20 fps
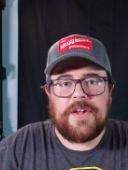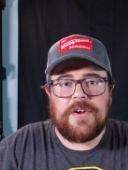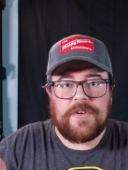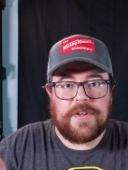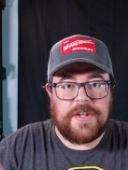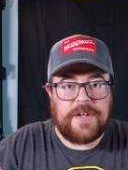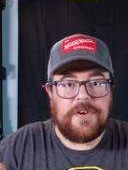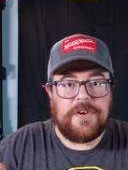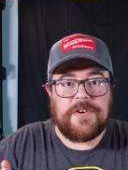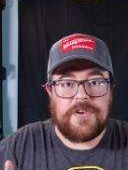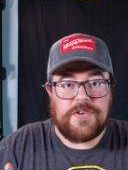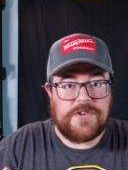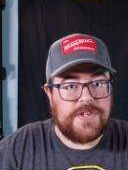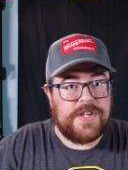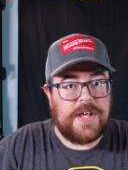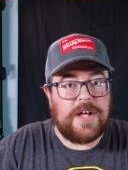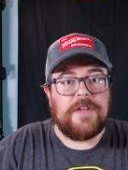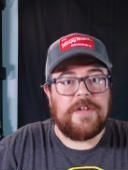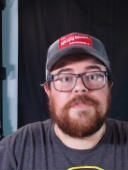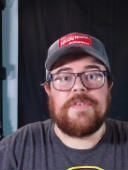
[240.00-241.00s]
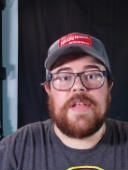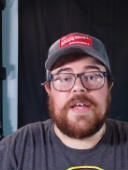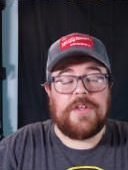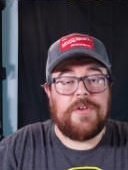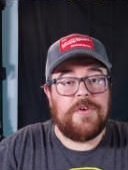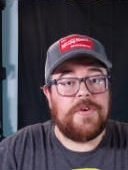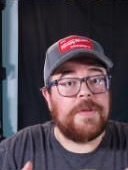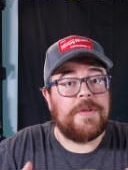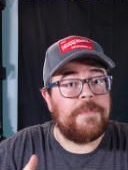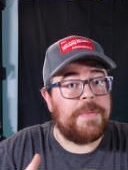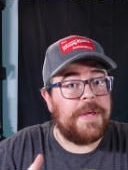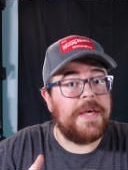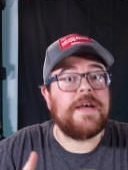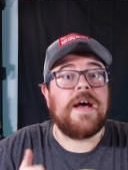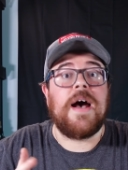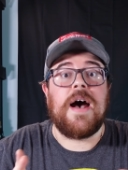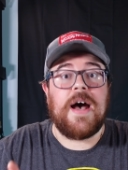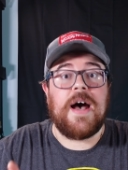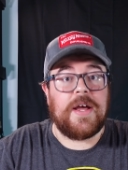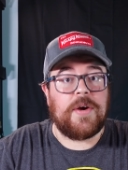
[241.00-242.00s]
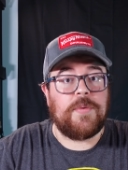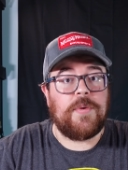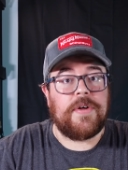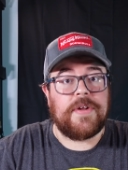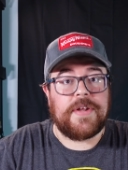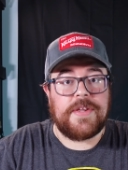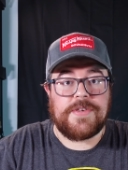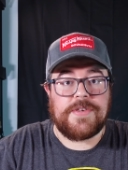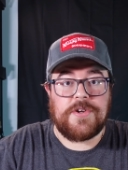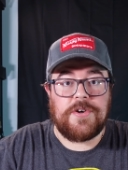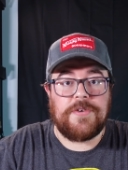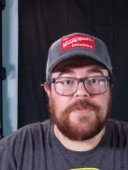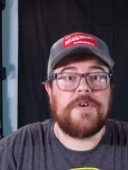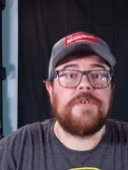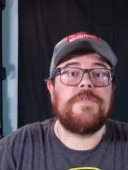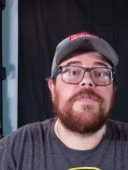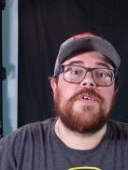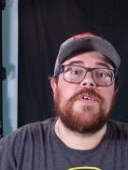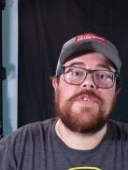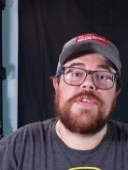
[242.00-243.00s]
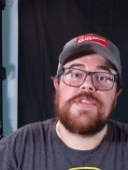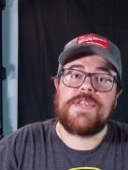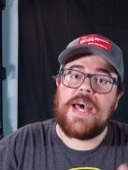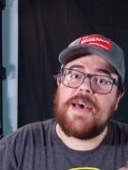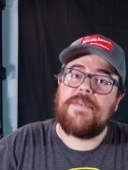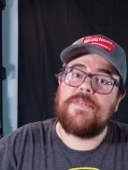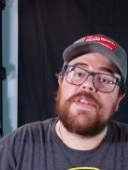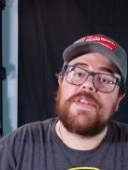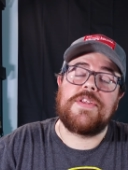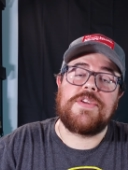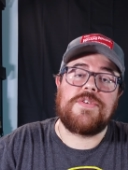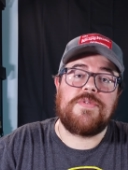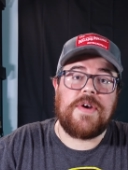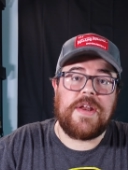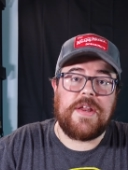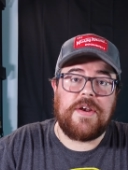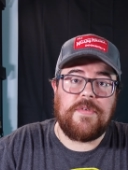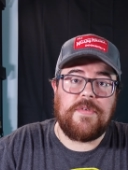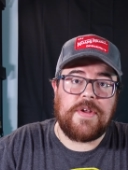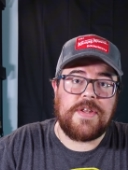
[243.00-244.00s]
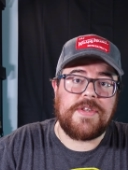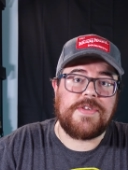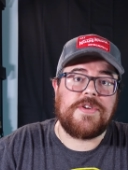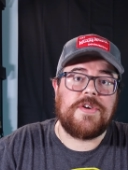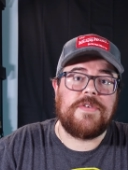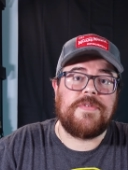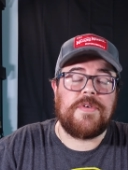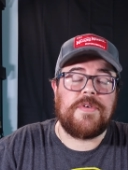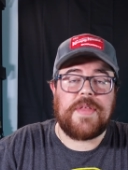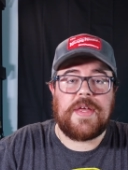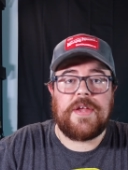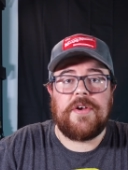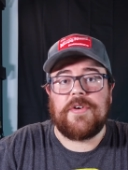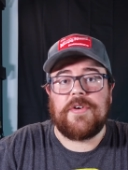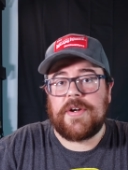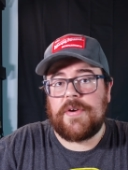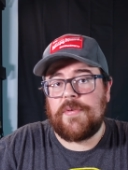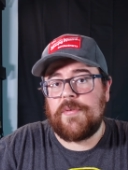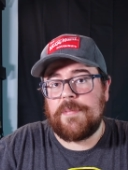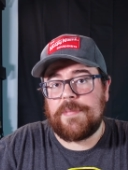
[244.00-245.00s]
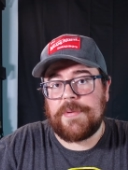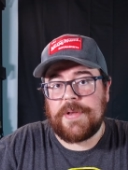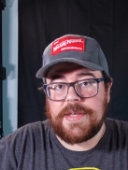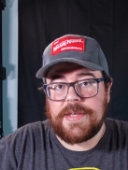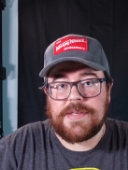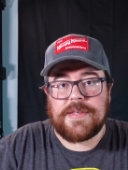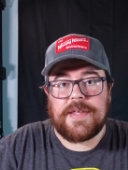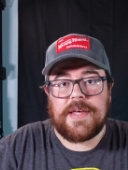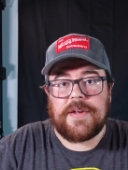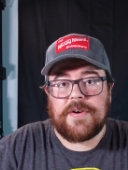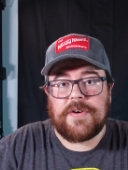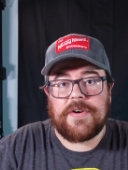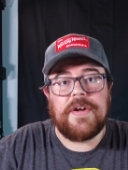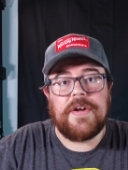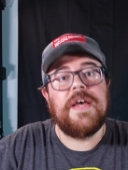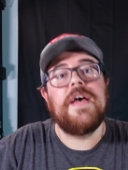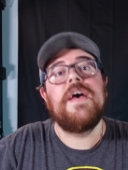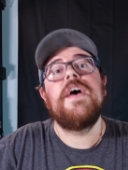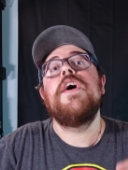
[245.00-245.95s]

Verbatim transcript: your gear yourself. Like you can pick a high quality servo versus having this ready to run servo that you're gonna replace later.